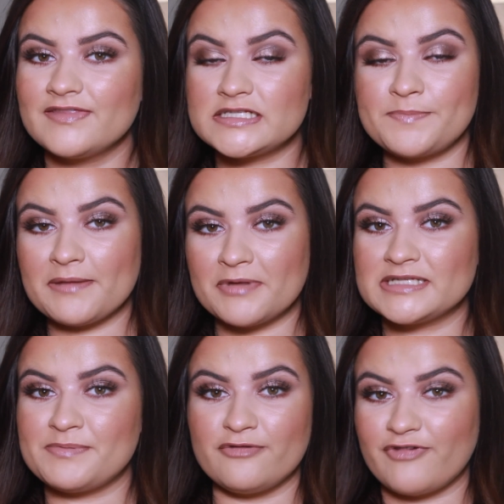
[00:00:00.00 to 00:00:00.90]
This pigment
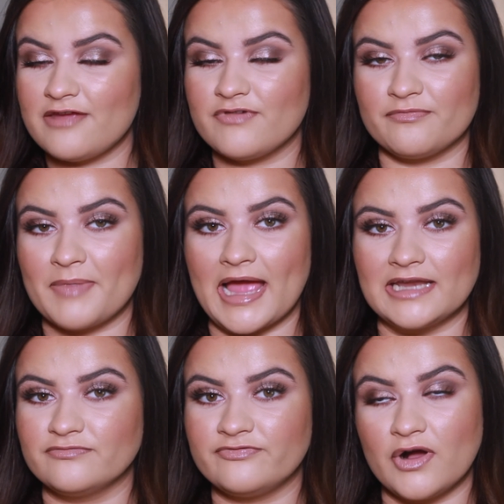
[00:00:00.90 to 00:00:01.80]
has been a favourite of
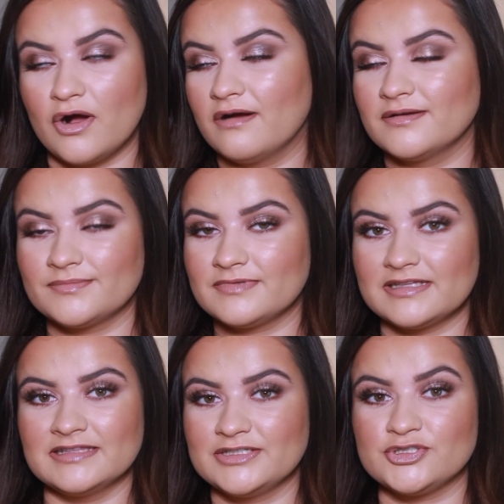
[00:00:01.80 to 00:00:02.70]
mine for
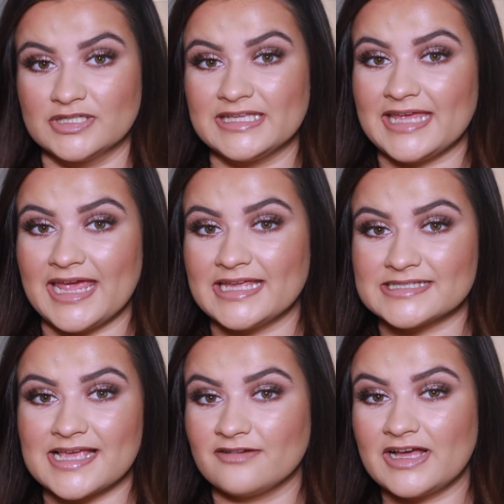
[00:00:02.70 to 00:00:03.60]
literally
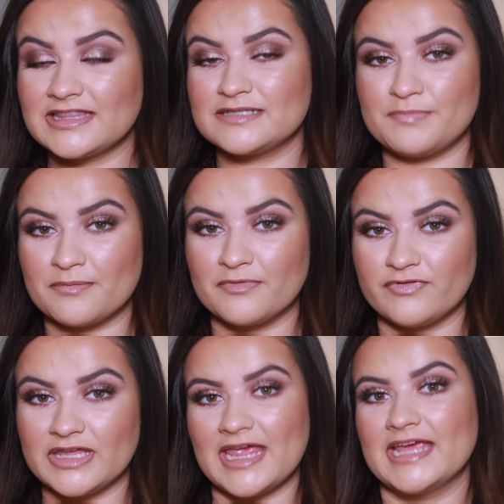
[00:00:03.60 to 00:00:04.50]
years. I've had this pigment
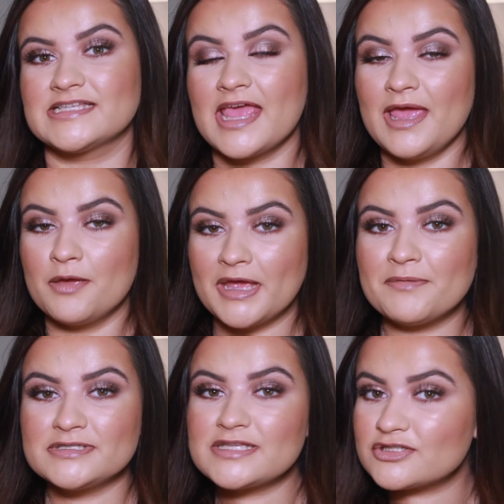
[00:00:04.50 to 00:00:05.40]
for years.
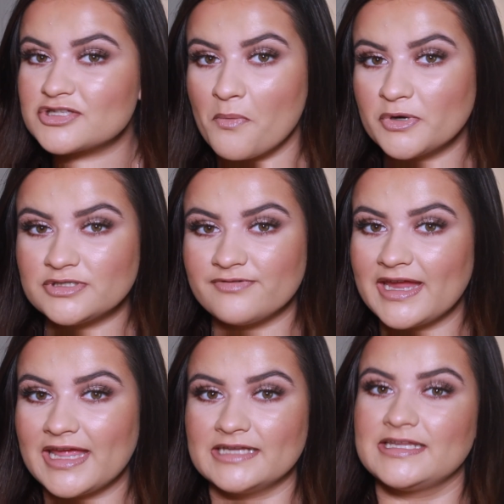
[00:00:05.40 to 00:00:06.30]
Pigments are so
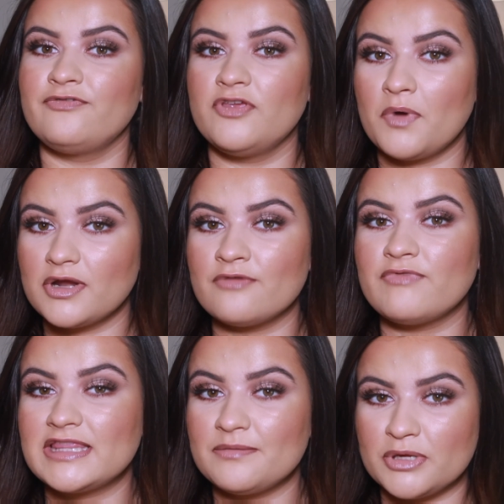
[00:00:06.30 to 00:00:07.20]
underrated. If you want a
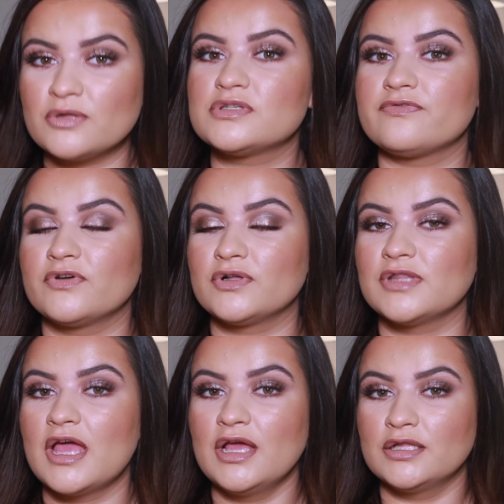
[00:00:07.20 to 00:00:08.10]
really
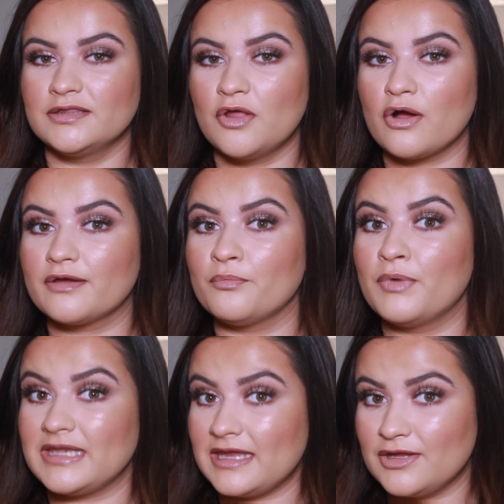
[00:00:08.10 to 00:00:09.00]
beautiful look
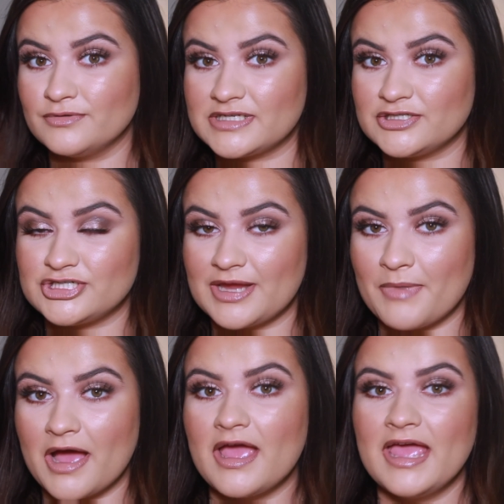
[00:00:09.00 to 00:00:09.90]
when you're using
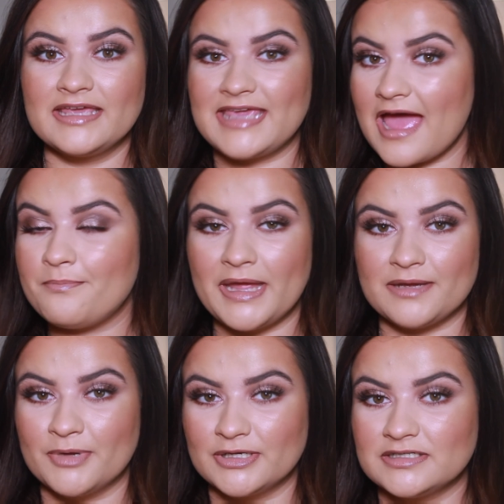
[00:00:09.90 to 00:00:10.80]
shimmer, get a
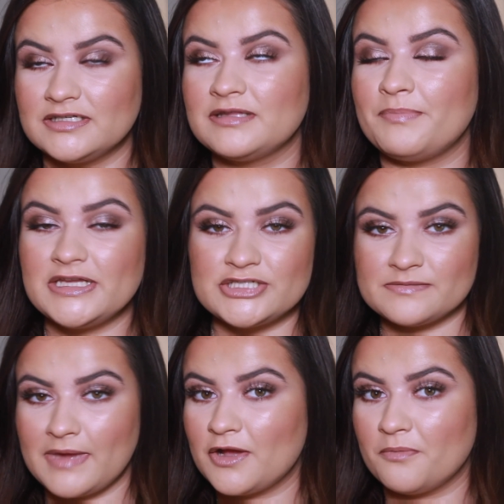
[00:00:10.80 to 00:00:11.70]
pigment. The
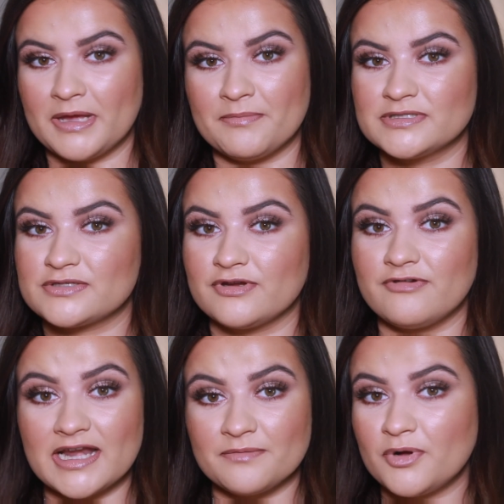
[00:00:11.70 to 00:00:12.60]
Peaches makeup pigments are
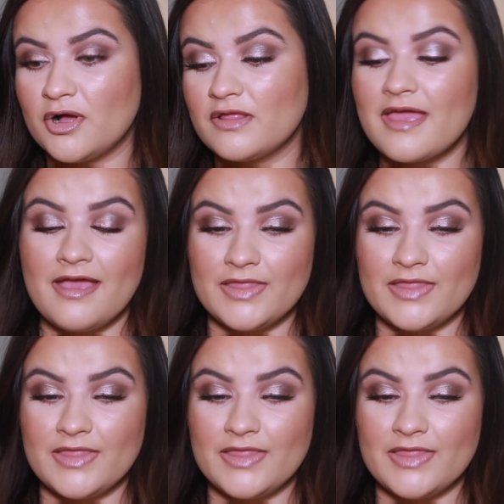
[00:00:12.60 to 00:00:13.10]
incredible.